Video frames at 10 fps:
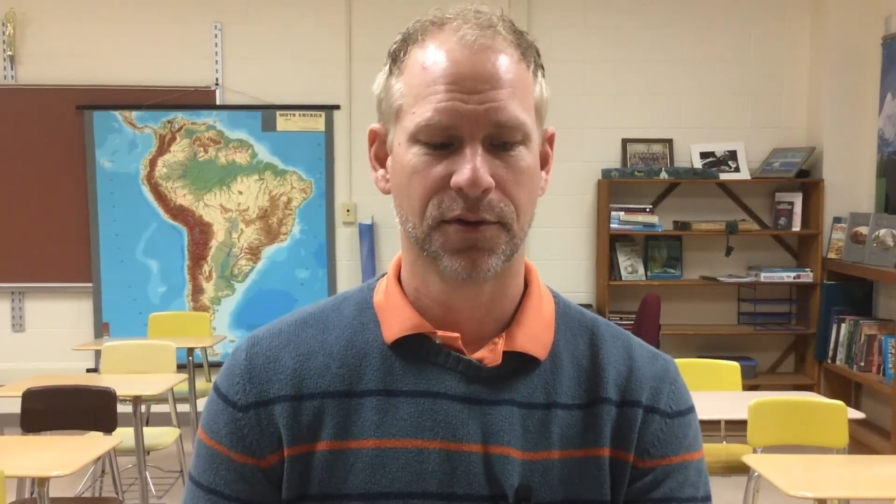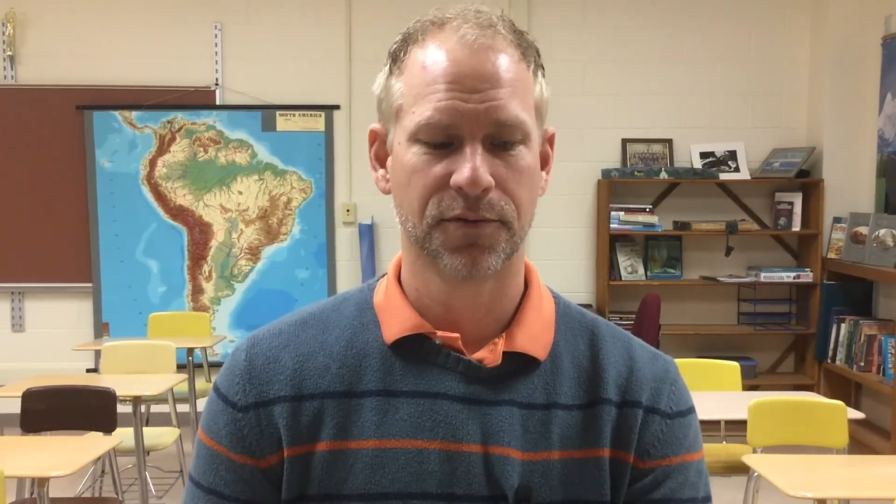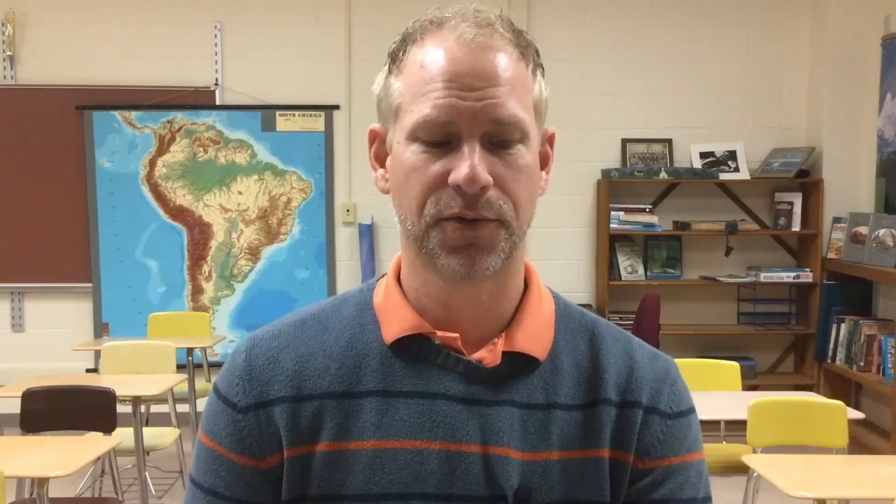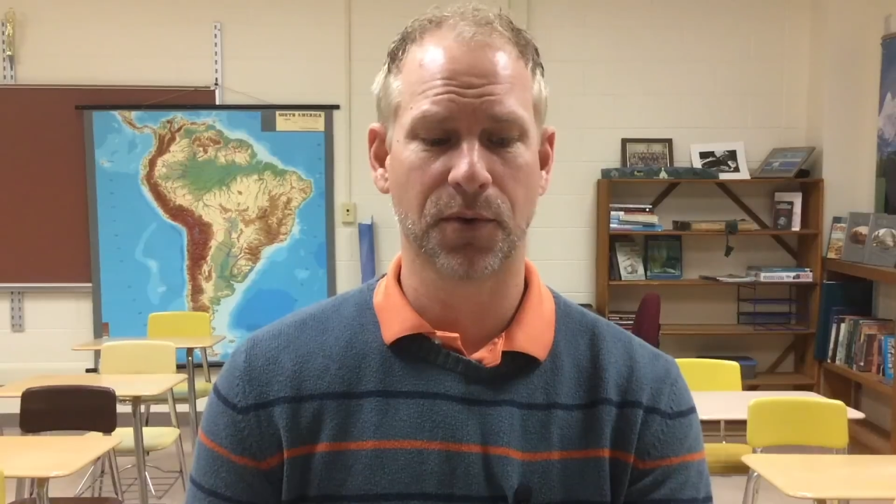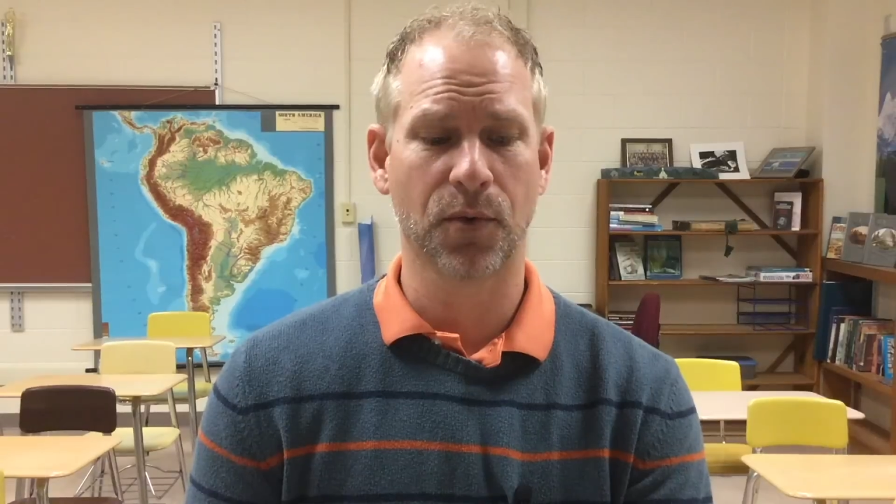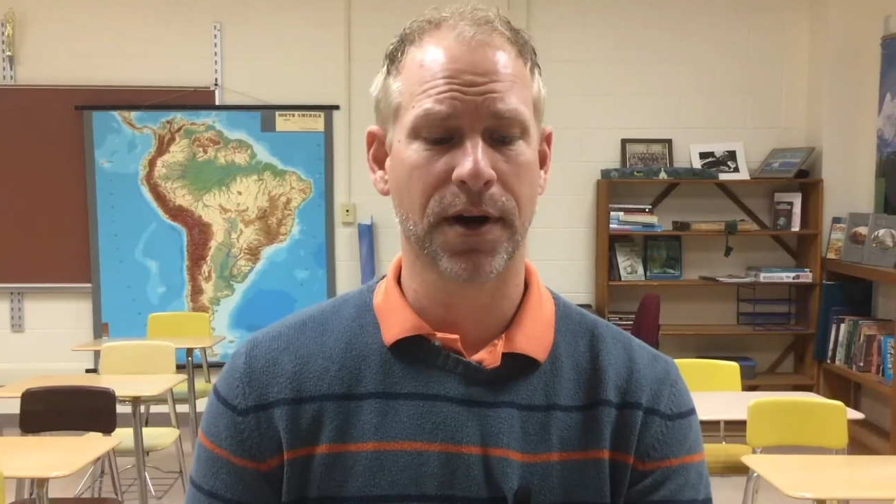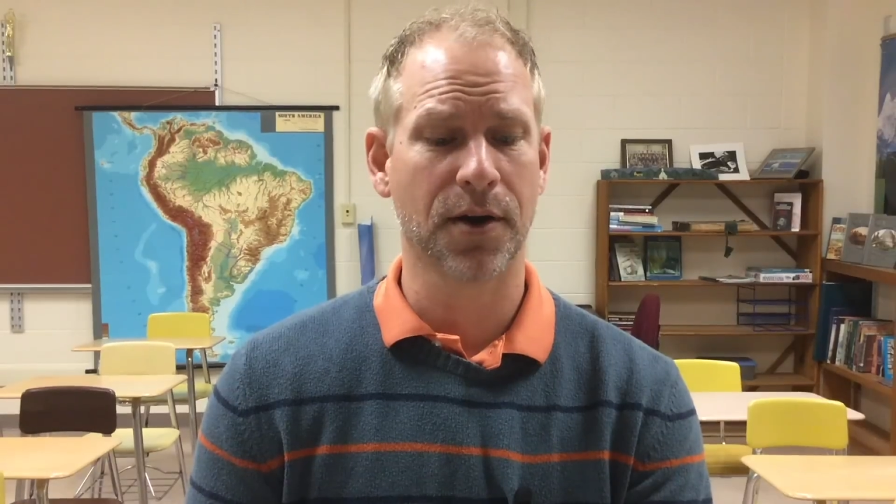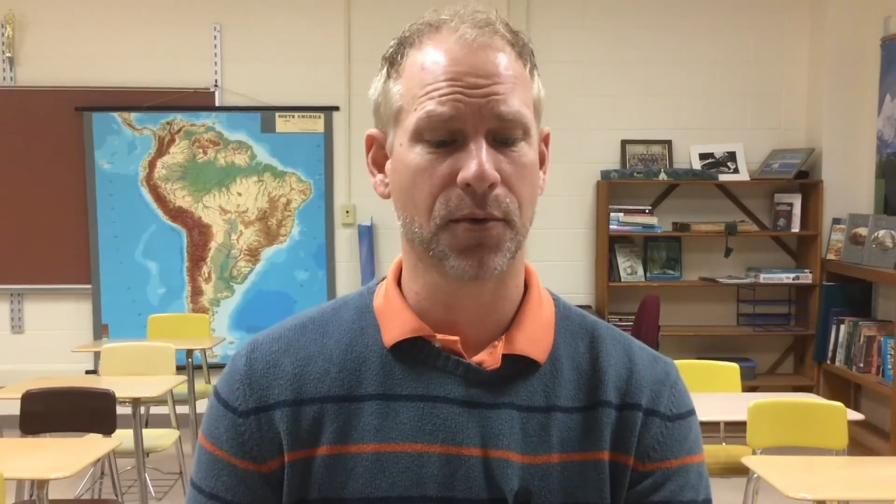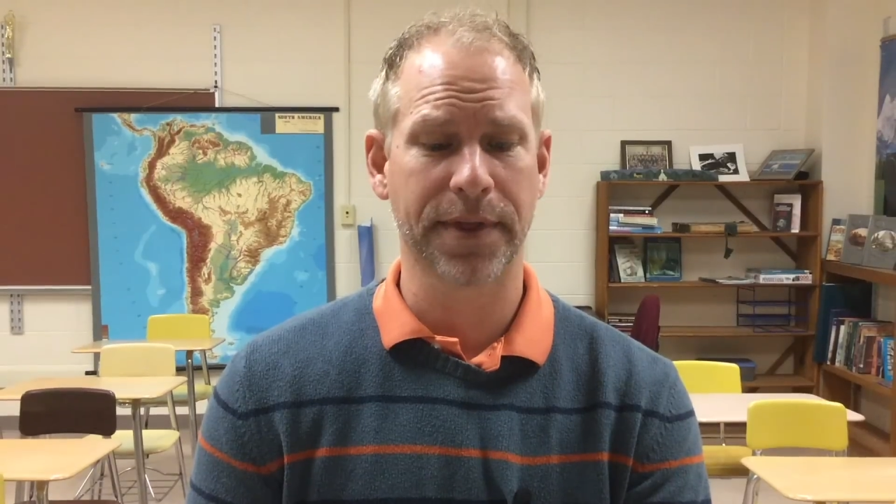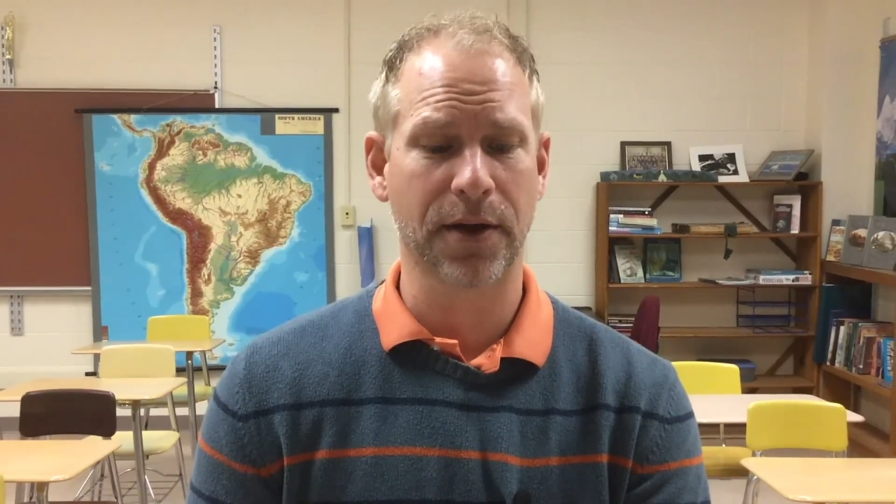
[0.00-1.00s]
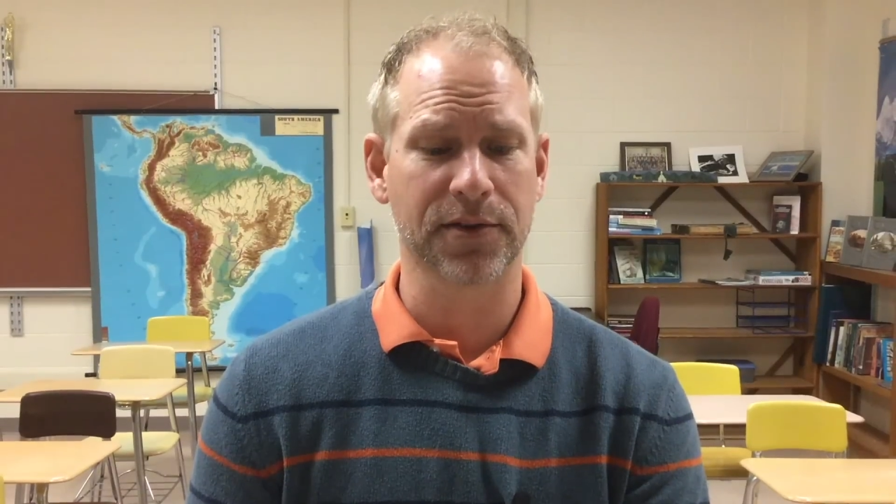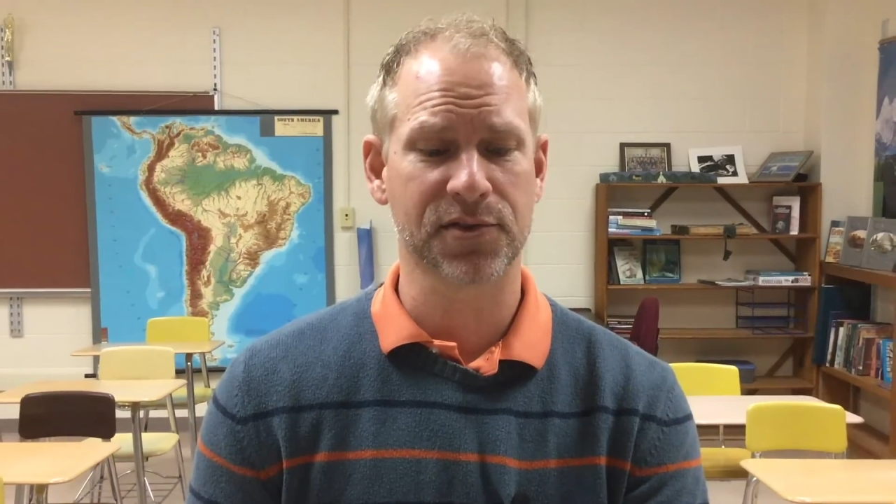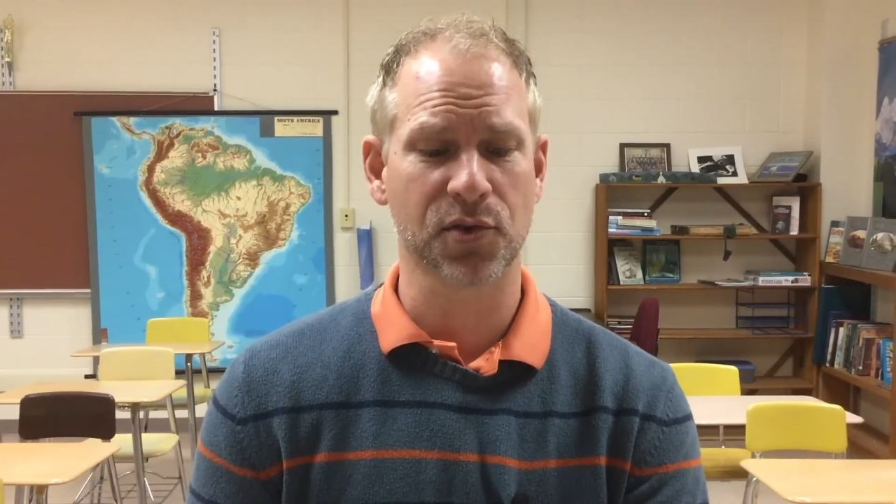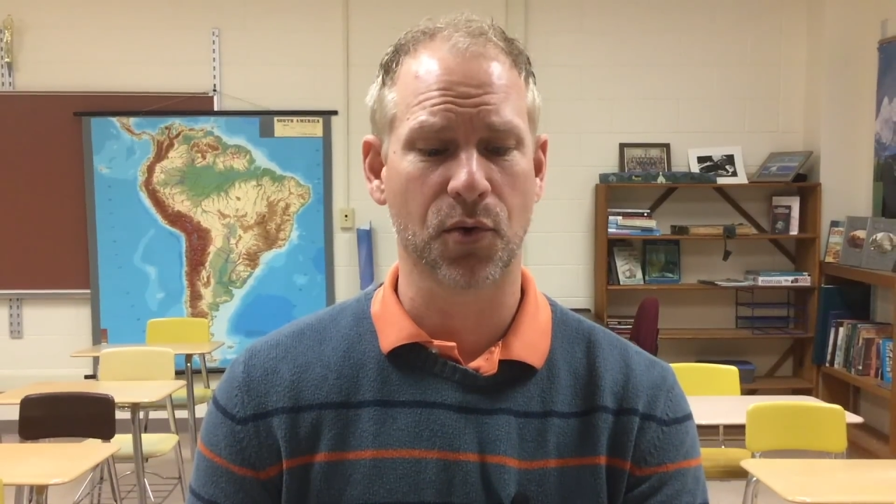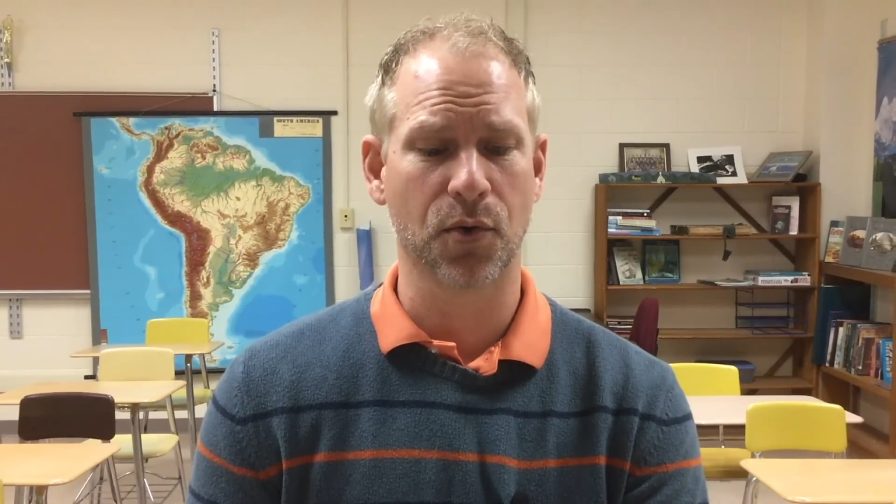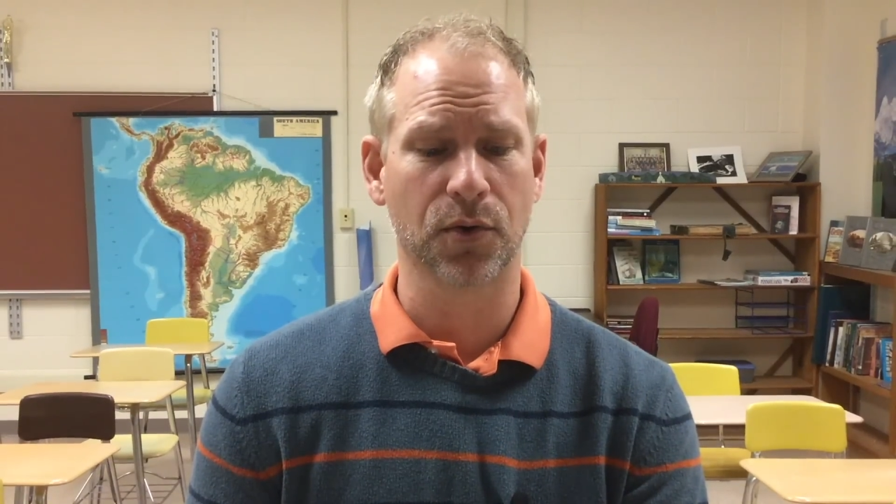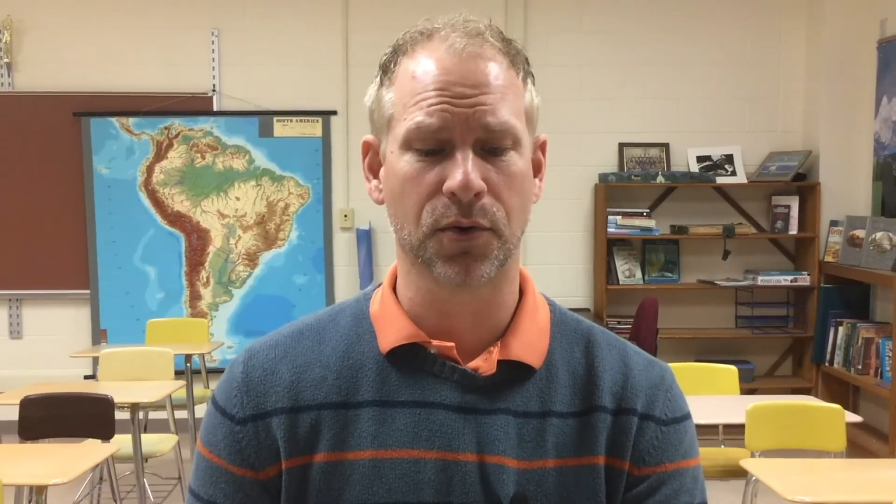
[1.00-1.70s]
footwear without a sole